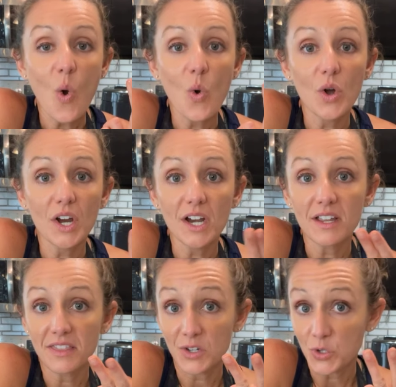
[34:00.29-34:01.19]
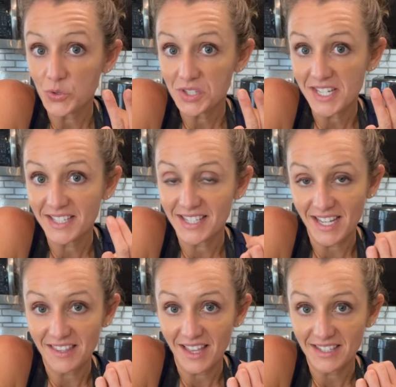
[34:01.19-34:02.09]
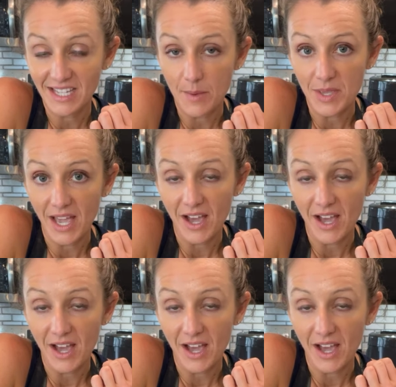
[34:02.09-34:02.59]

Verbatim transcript: or the new seasoning that's coming